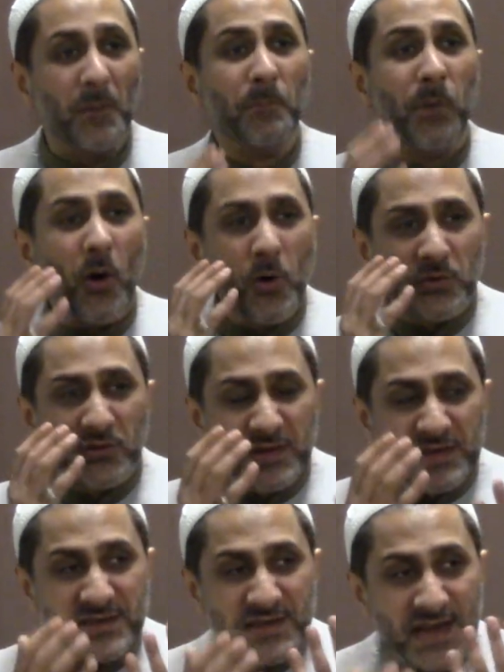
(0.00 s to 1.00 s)
Both
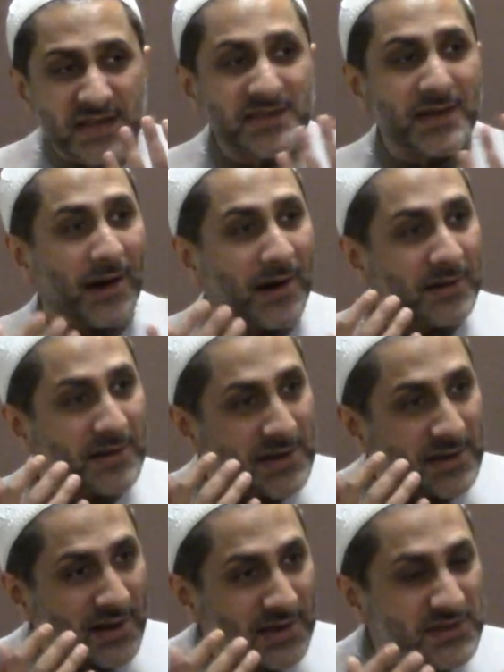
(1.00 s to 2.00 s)
these states are
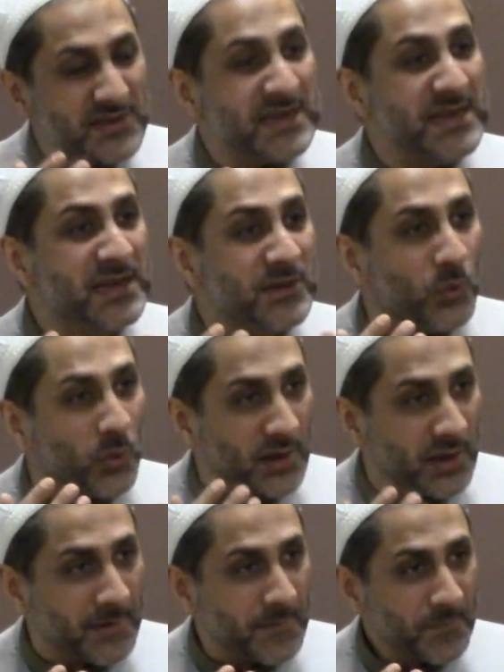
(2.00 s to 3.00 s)
in us
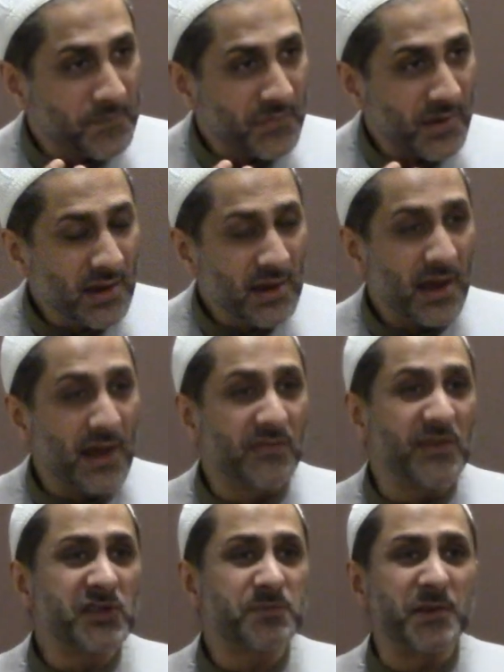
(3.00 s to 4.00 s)
equally. At
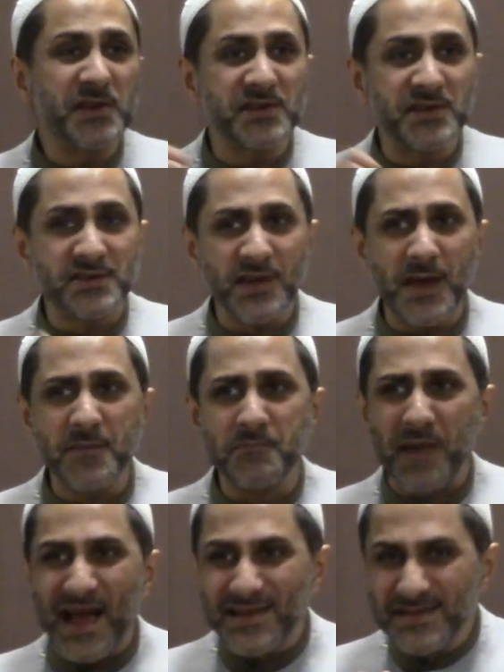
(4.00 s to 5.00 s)
this present time,
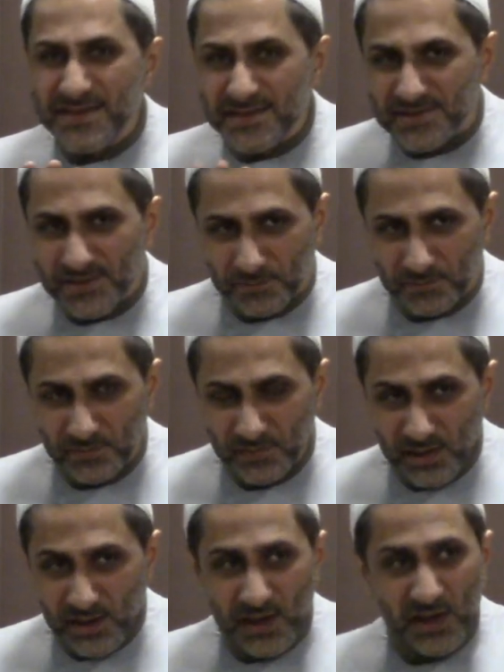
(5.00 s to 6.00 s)
Mahdiism
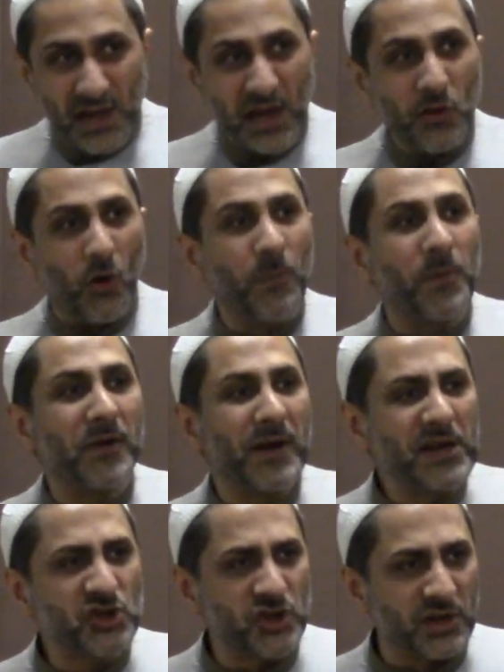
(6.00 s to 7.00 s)
in
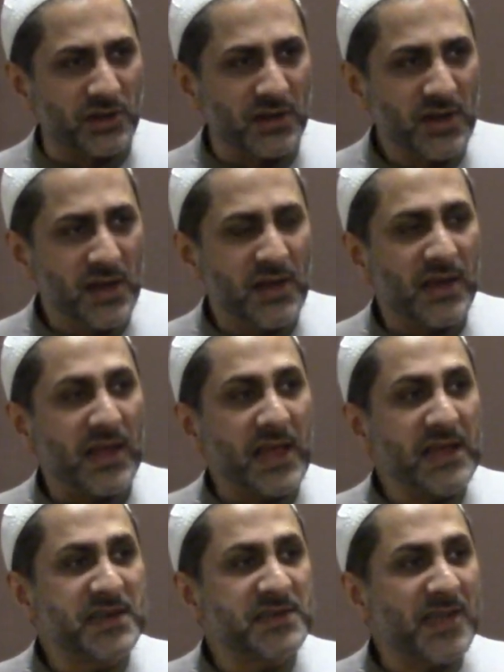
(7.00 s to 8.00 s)
operation
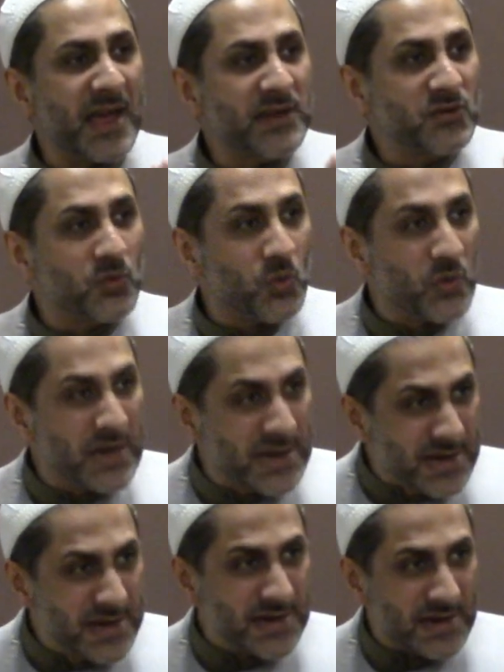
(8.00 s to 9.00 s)
is that
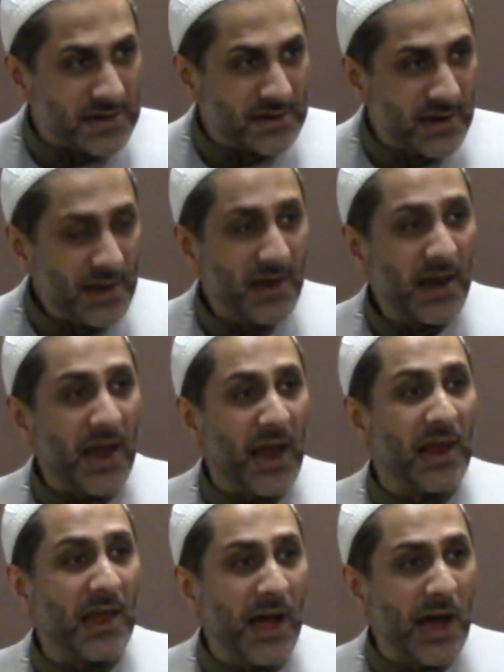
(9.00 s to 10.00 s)
we
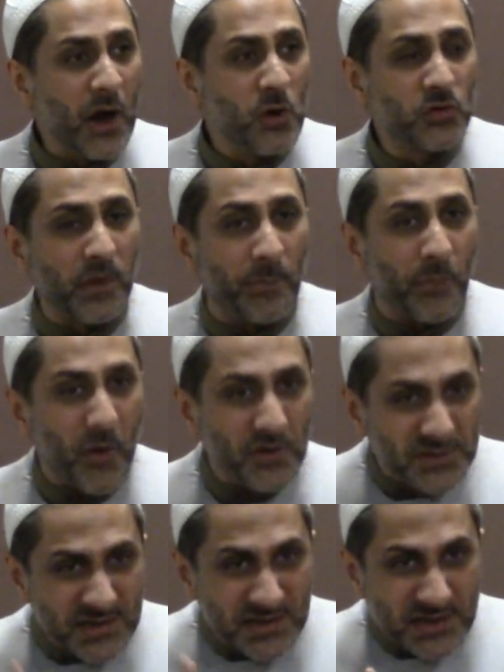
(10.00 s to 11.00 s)
allow the
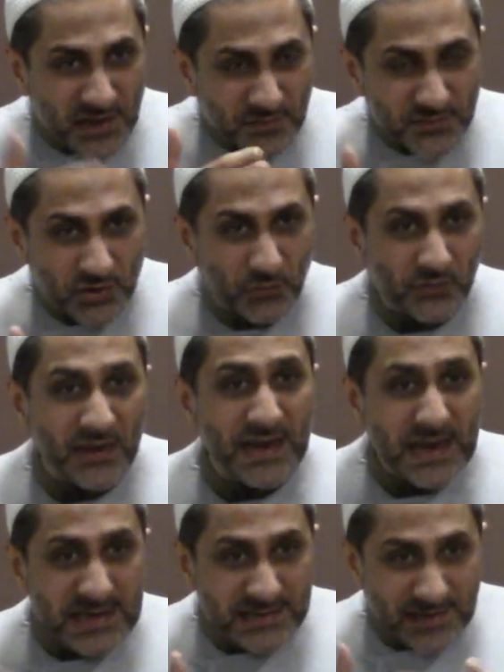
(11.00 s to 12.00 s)
positives of the
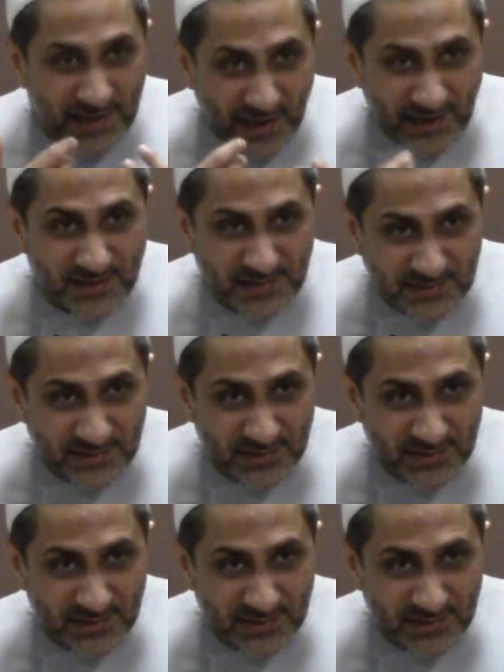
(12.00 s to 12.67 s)
intellect